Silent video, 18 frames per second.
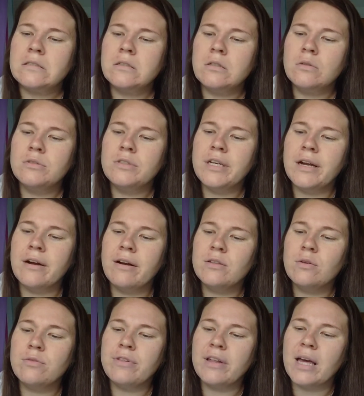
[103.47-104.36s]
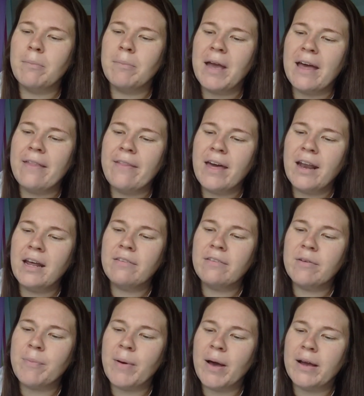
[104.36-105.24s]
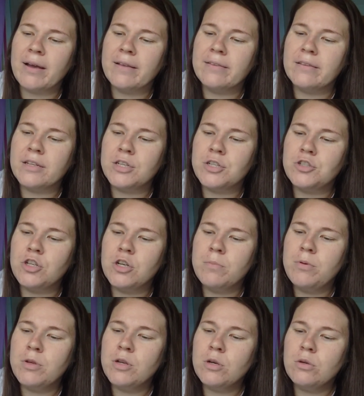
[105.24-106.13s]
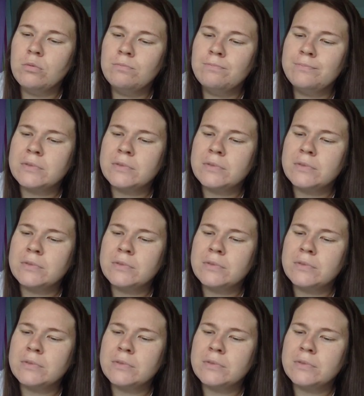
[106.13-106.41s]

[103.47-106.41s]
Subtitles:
Oh dear, I don't think I'm getting any of it back into this tube, you know.